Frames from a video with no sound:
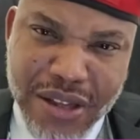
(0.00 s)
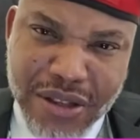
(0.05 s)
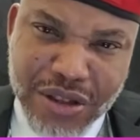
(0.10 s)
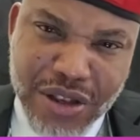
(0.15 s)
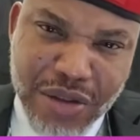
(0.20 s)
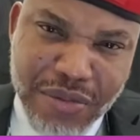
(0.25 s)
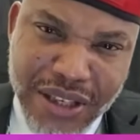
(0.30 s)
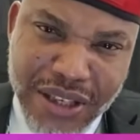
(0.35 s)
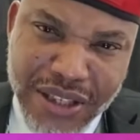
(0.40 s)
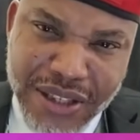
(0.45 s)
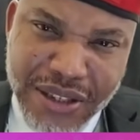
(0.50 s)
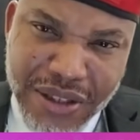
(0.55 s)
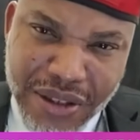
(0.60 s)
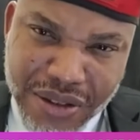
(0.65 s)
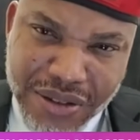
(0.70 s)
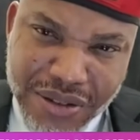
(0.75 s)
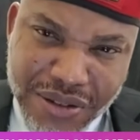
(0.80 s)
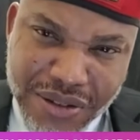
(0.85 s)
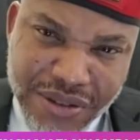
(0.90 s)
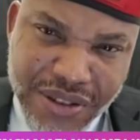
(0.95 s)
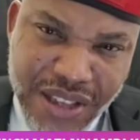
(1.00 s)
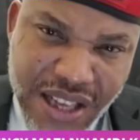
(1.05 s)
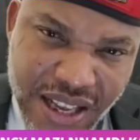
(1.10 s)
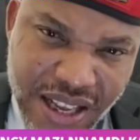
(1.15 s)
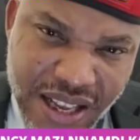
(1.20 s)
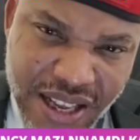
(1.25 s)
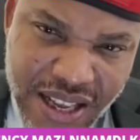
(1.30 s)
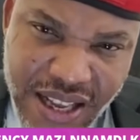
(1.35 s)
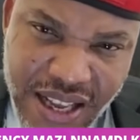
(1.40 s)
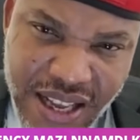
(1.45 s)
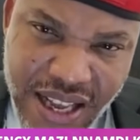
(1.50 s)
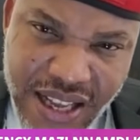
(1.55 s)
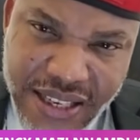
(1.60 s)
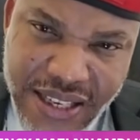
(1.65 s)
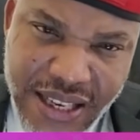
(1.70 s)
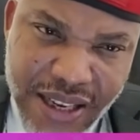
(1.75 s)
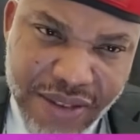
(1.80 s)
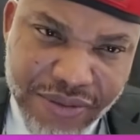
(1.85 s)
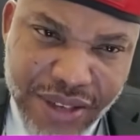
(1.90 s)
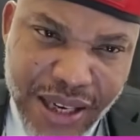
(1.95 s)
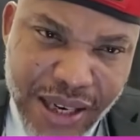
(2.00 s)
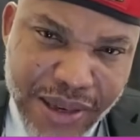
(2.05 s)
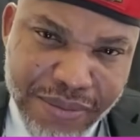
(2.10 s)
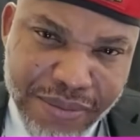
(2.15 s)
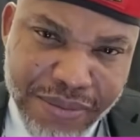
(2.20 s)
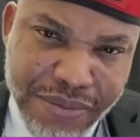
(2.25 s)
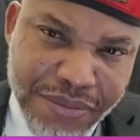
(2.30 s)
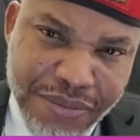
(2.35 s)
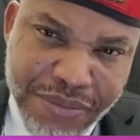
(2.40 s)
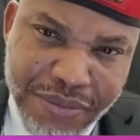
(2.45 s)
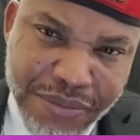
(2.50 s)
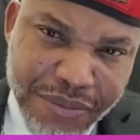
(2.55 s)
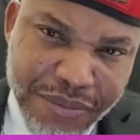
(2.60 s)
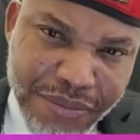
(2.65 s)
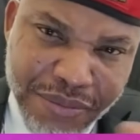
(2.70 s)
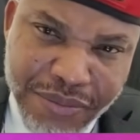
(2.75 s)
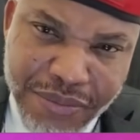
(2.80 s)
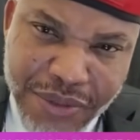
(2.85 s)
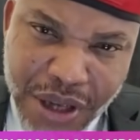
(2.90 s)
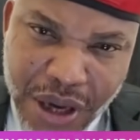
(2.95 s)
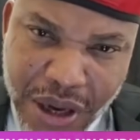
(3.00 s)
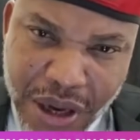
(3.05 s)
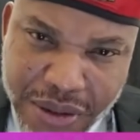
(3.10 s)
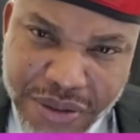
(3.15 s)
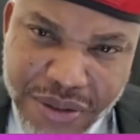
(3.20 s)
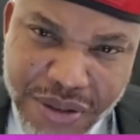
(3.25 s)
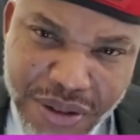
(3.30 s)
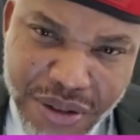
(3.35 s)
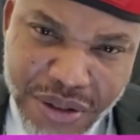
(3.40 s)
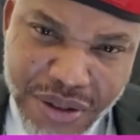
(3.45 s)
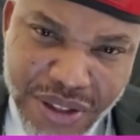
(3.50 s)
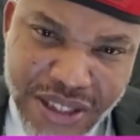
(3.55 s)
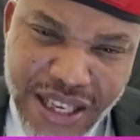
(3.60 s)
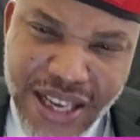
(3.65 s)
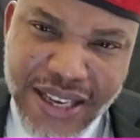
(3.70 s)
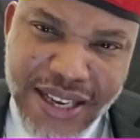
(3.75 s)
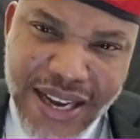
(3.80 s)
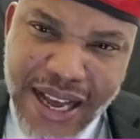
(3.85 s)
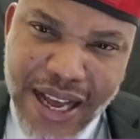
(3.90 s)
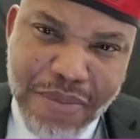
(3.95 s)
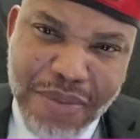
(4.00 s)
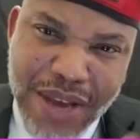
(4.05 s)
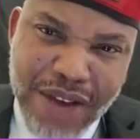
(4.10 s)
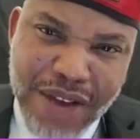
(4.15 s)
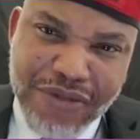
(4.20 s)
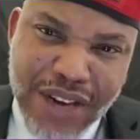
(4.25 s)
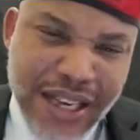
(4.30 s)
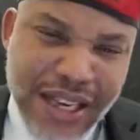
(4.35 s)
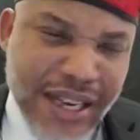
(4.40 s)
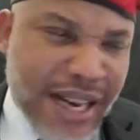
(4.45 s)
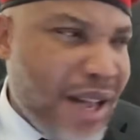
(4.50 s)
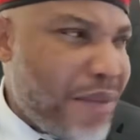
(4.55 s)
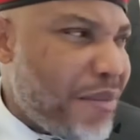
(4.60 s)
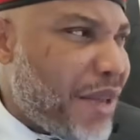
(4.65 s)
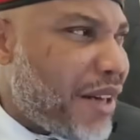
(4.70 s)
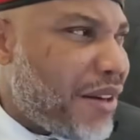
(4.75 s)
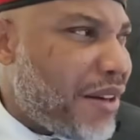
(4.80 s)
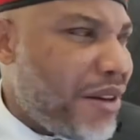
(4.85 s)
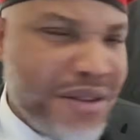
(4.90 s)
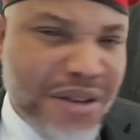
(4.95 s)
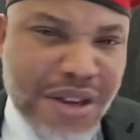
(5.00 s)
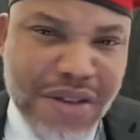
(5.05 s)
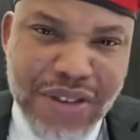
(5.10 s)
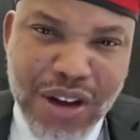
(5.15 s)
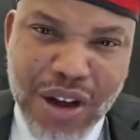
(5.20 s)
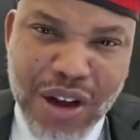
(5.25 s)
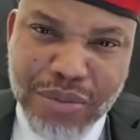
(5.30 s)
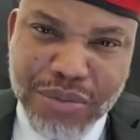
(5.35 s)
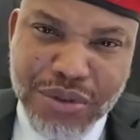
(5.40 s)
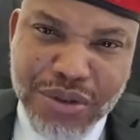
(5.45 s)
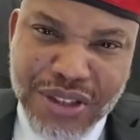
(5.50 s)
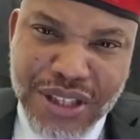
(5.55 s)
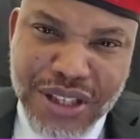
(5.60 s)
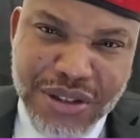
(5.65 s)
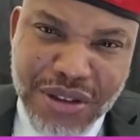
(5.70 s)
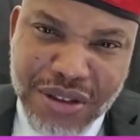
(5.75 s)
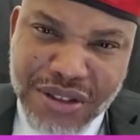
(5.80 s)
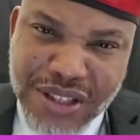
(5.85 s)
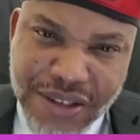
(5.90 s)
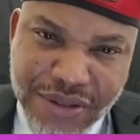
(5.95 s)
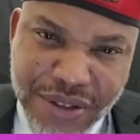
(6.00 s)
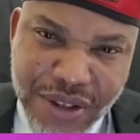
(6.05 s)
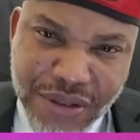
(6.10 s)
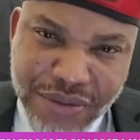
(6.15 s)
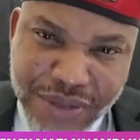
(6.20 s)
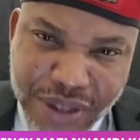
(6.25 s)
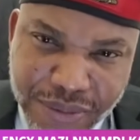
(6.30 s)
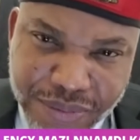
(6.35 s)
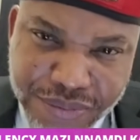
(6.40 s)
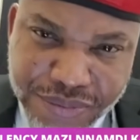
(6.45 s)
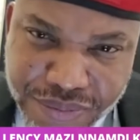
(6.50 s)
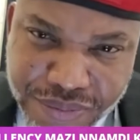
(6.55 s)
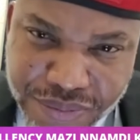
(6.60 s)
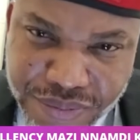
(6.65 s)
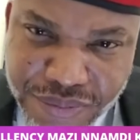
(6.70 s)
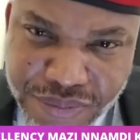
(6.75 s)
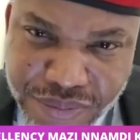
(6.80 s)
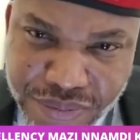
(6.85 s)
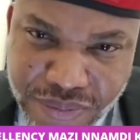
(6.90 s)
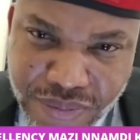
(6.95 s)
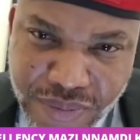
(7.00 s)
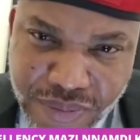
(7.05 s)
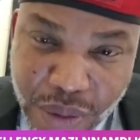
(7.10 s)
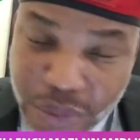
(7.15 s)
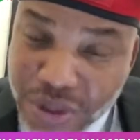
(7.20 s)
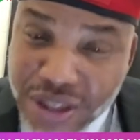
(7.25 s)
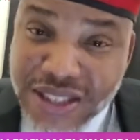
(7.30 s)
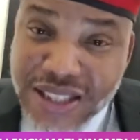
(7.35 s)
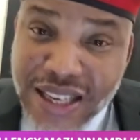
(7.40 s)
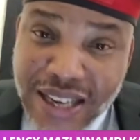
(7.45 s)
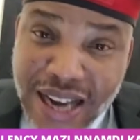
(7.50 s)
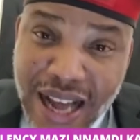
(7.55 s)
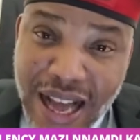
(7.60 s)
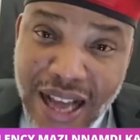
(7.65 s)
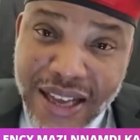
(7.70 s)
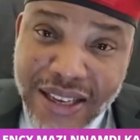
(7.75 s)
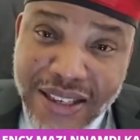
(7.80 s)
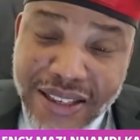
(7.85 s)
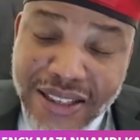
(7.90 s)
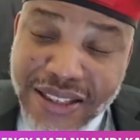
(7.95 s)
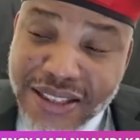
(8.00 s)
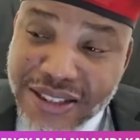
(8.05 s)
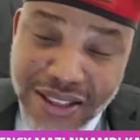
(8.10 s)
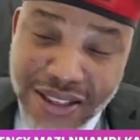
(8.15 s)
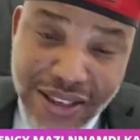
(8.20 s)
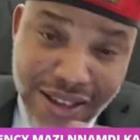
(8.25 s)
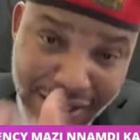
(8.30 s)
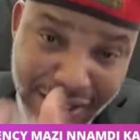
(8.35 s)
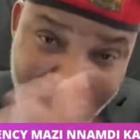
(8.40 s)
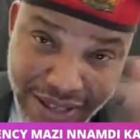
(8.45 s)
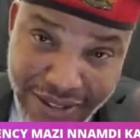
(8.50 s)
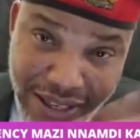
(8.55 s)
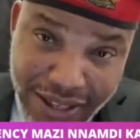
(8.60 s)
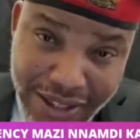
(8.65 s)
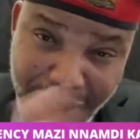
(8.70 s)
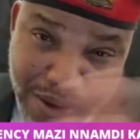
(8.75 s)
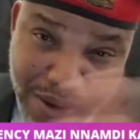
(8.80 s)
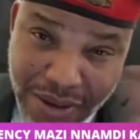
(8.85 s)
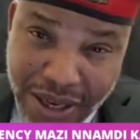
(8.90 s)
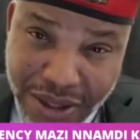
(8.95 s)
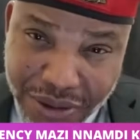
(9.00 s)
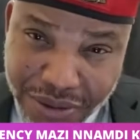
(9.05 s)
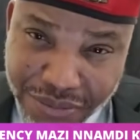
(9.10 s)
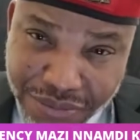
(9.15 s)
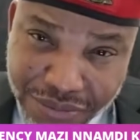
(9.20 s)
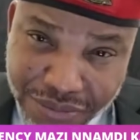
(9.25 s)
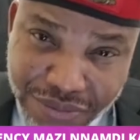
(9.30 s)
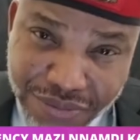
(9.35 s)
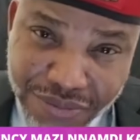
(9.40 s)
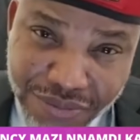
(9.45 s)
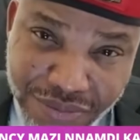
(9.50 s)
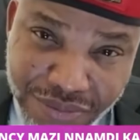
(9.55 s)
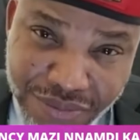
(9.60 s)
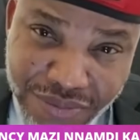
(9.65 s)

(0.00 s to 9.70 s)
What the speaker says: money to some idiots and gave them guns to say they are Biafran army. I don't know if they're up to 6 or 7 of them, which is a lie. It's the DSS creation.